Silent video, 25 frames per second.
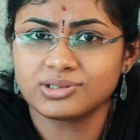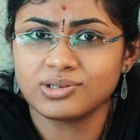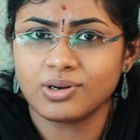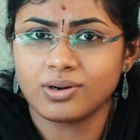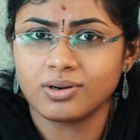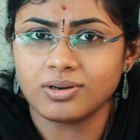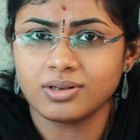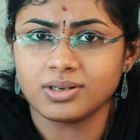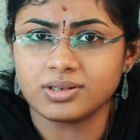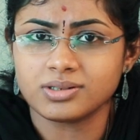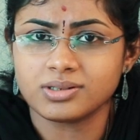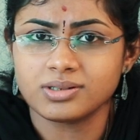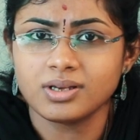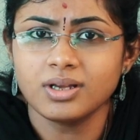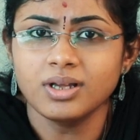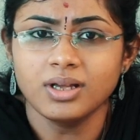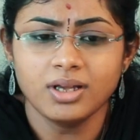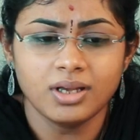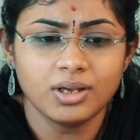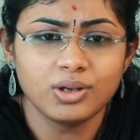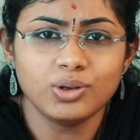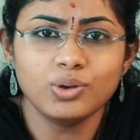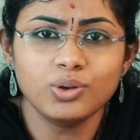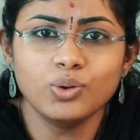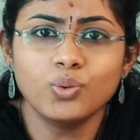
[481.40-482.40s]
audit,
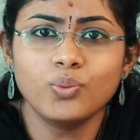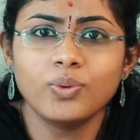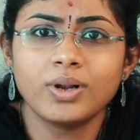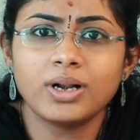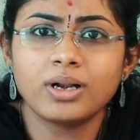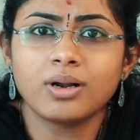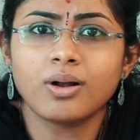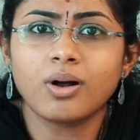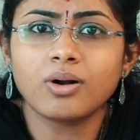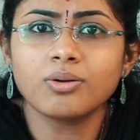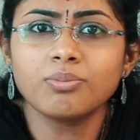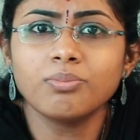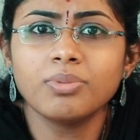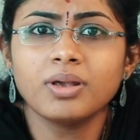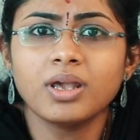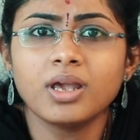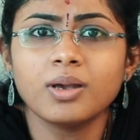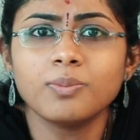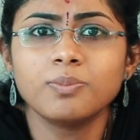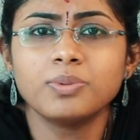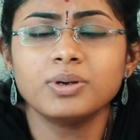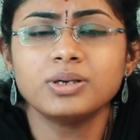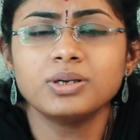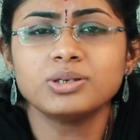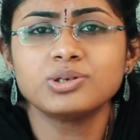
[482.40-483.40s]
you will not be
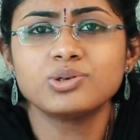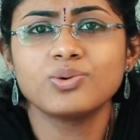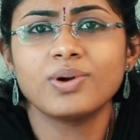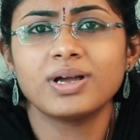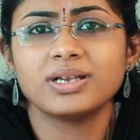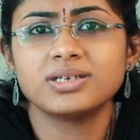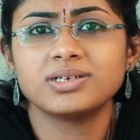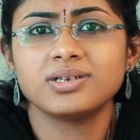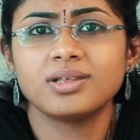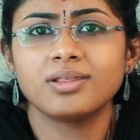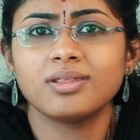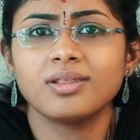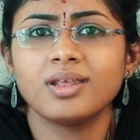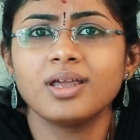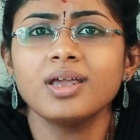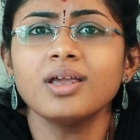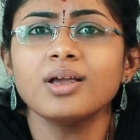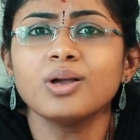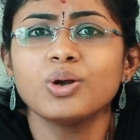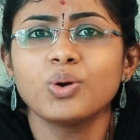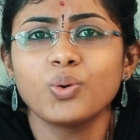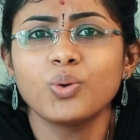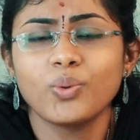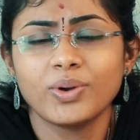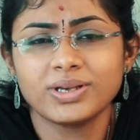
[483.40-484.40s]
able to attend the
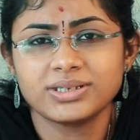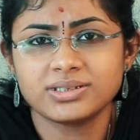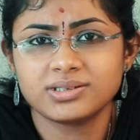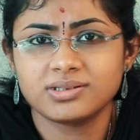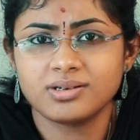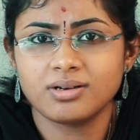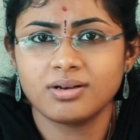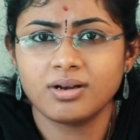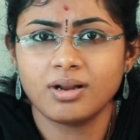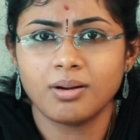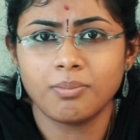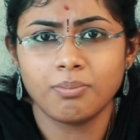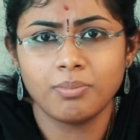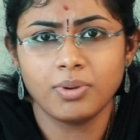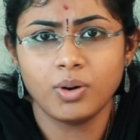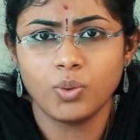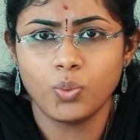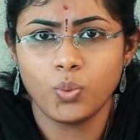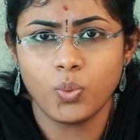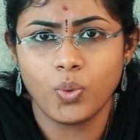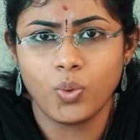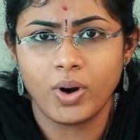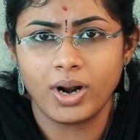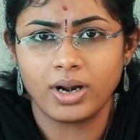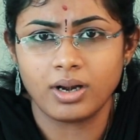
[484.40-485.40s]
question number
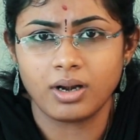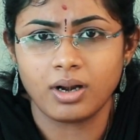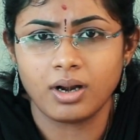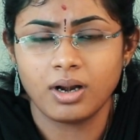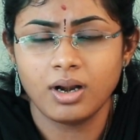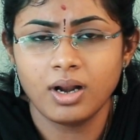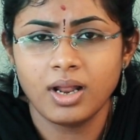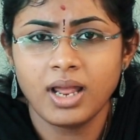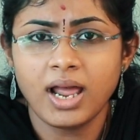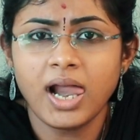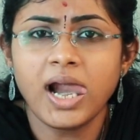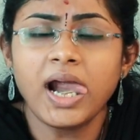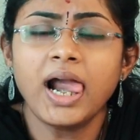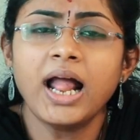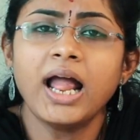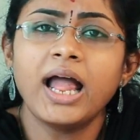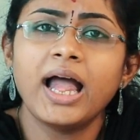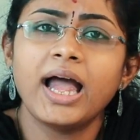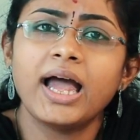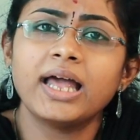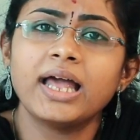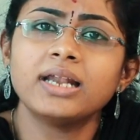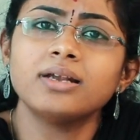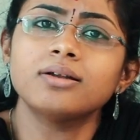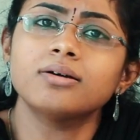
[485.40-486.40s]
1.
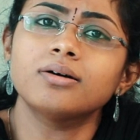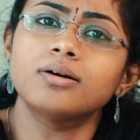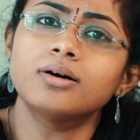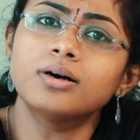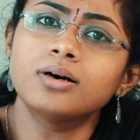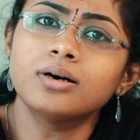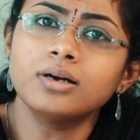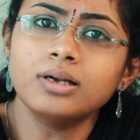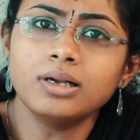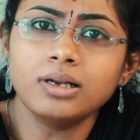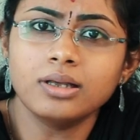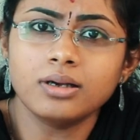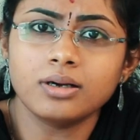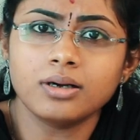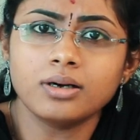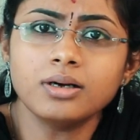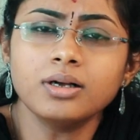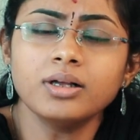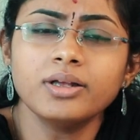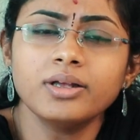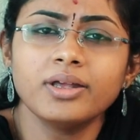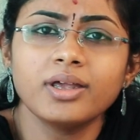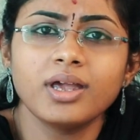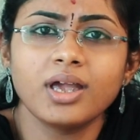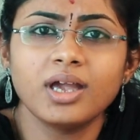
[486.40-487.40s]
And
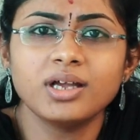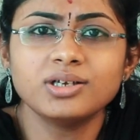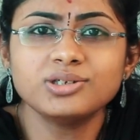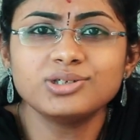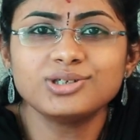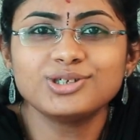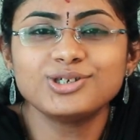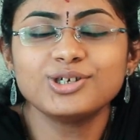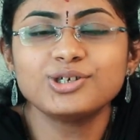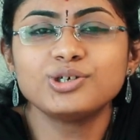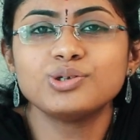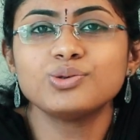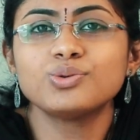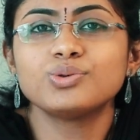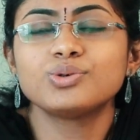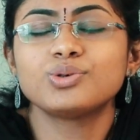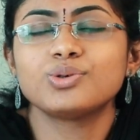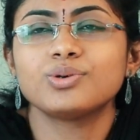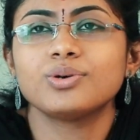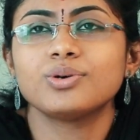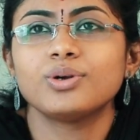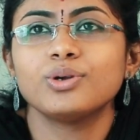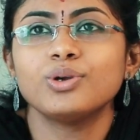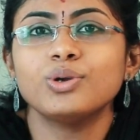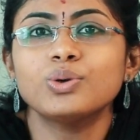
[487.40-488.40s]
earlier, institute
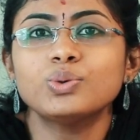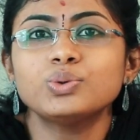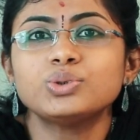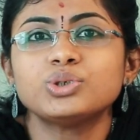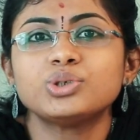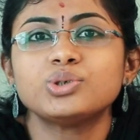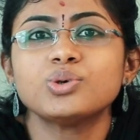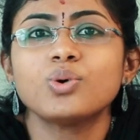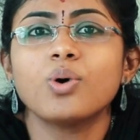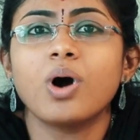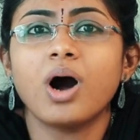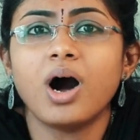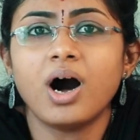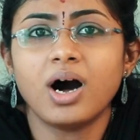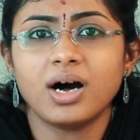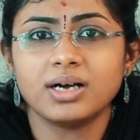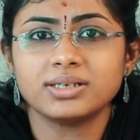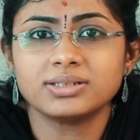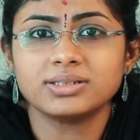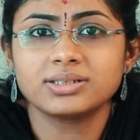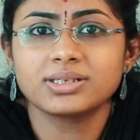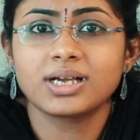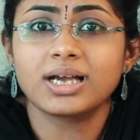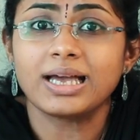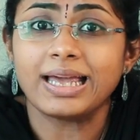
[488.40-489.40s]
used to
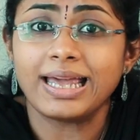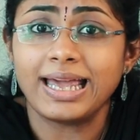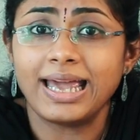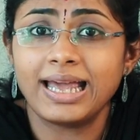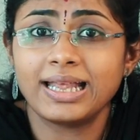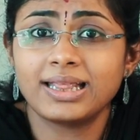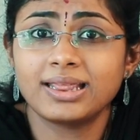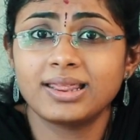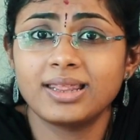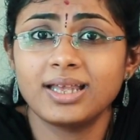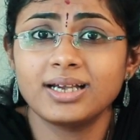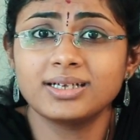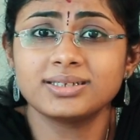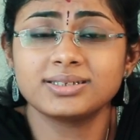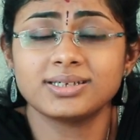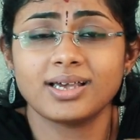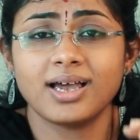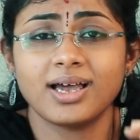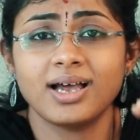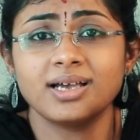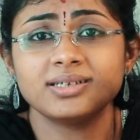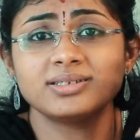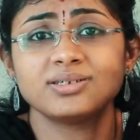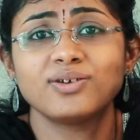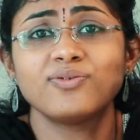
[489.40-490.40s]
ask ethics
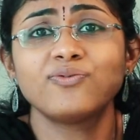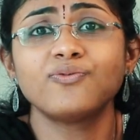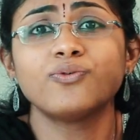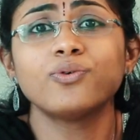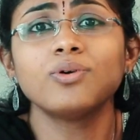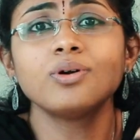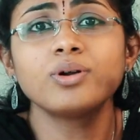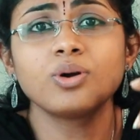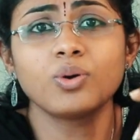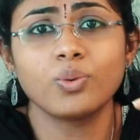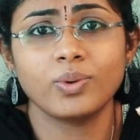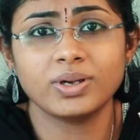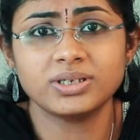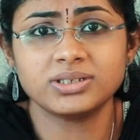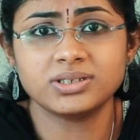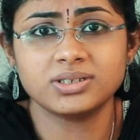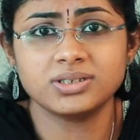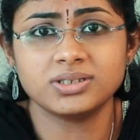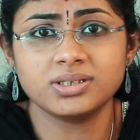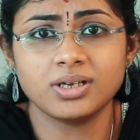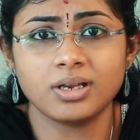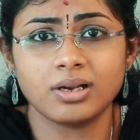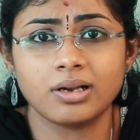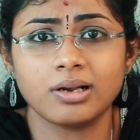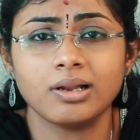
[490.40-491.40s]
as a full
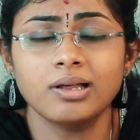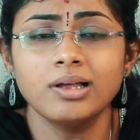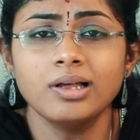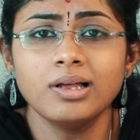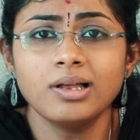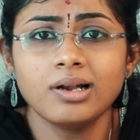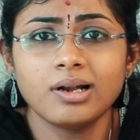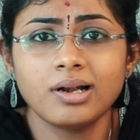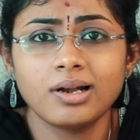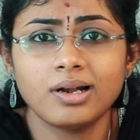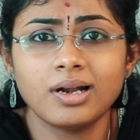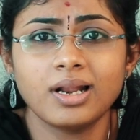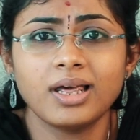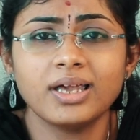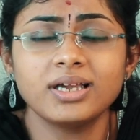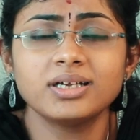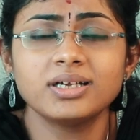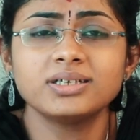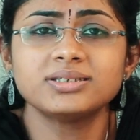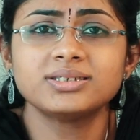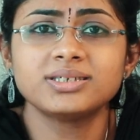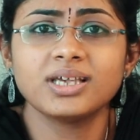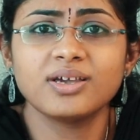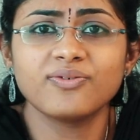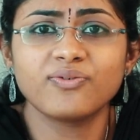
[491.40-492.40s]
question, like
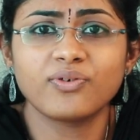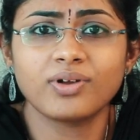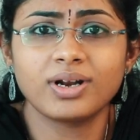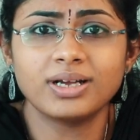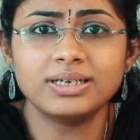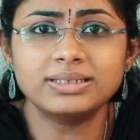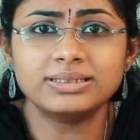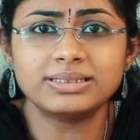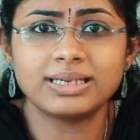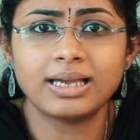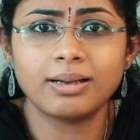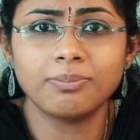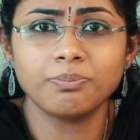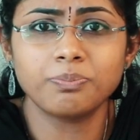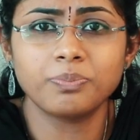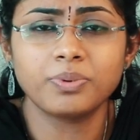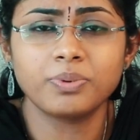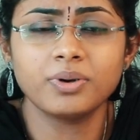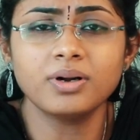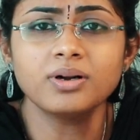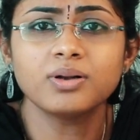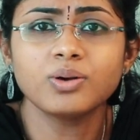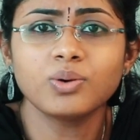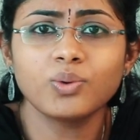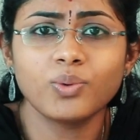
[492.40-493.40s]
say for
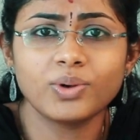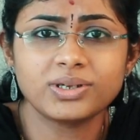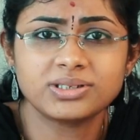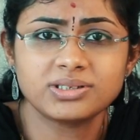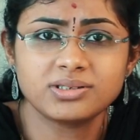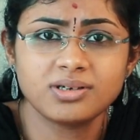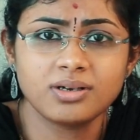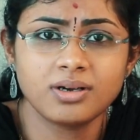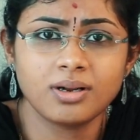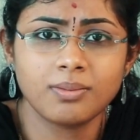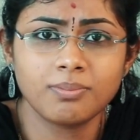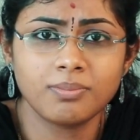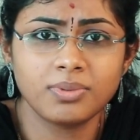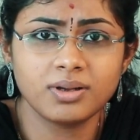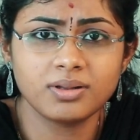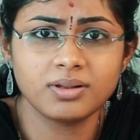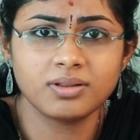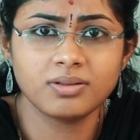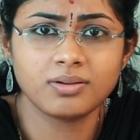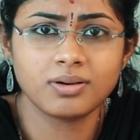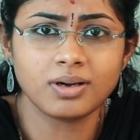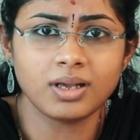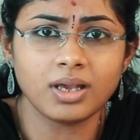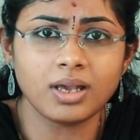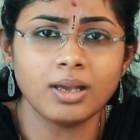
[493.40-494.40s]
example, question number
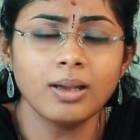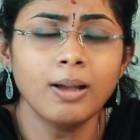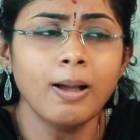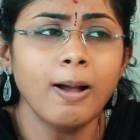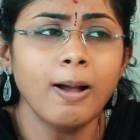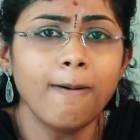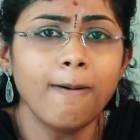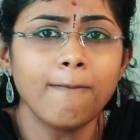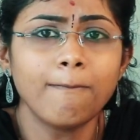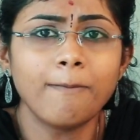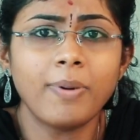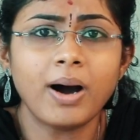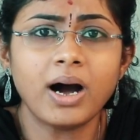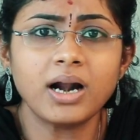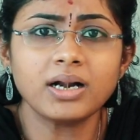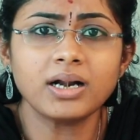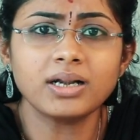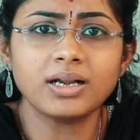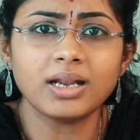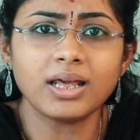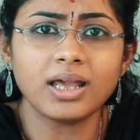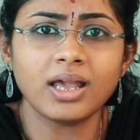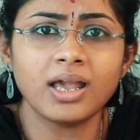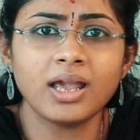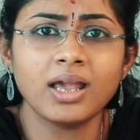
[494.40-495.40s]
3,
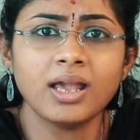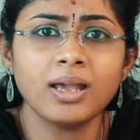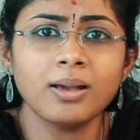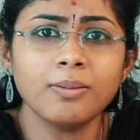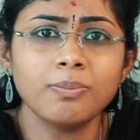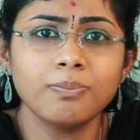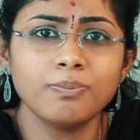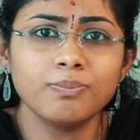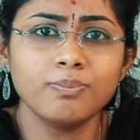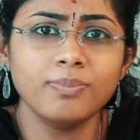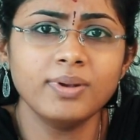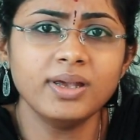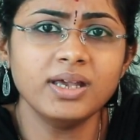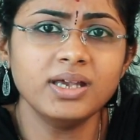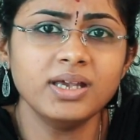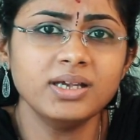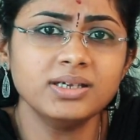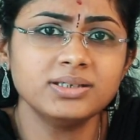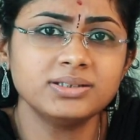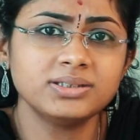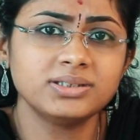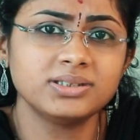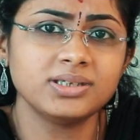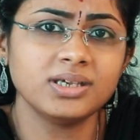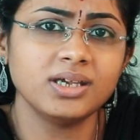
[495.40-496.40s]
part A, B,
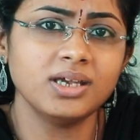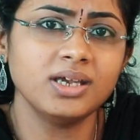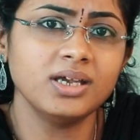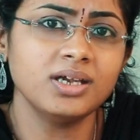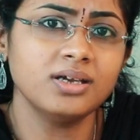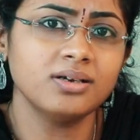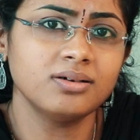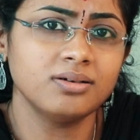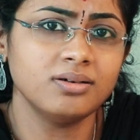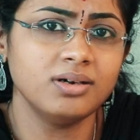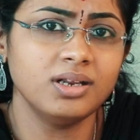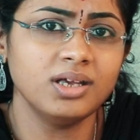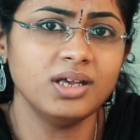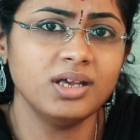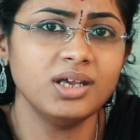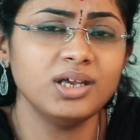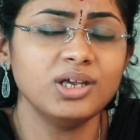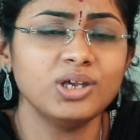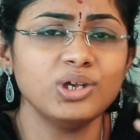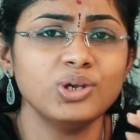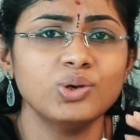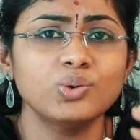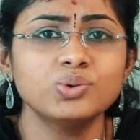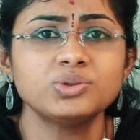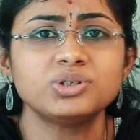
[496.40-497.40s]
C, D
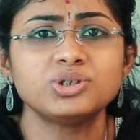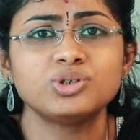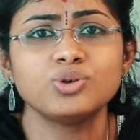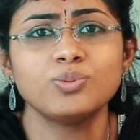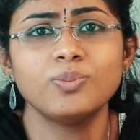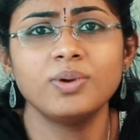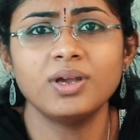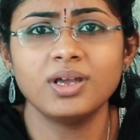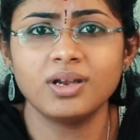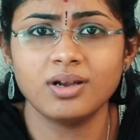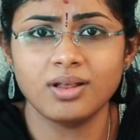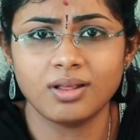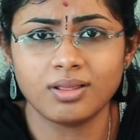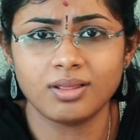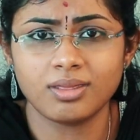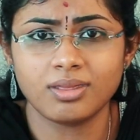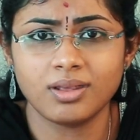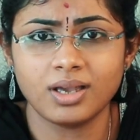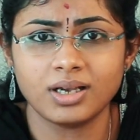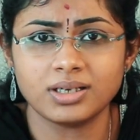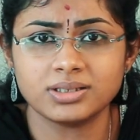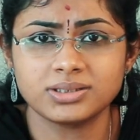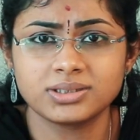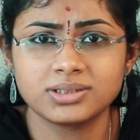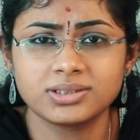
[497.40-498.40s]
used to be in
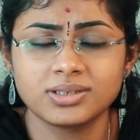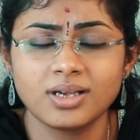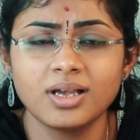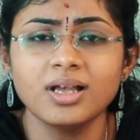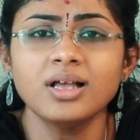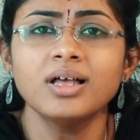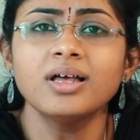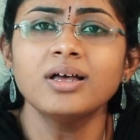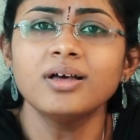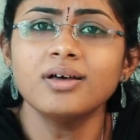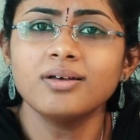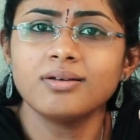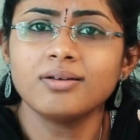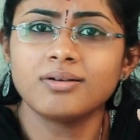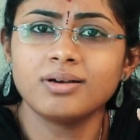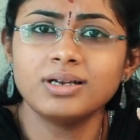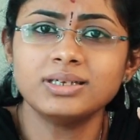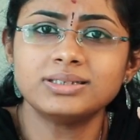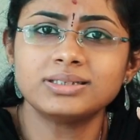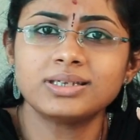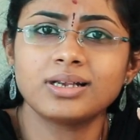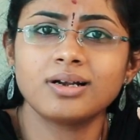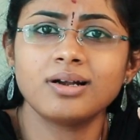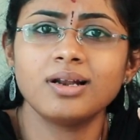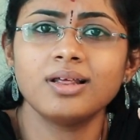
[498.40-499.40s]
ethics.
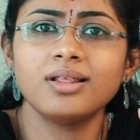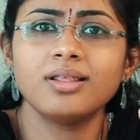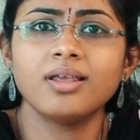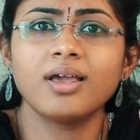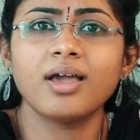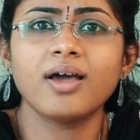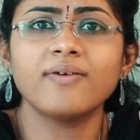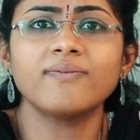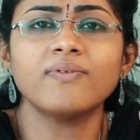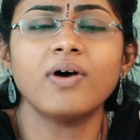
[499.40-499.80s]
Recently they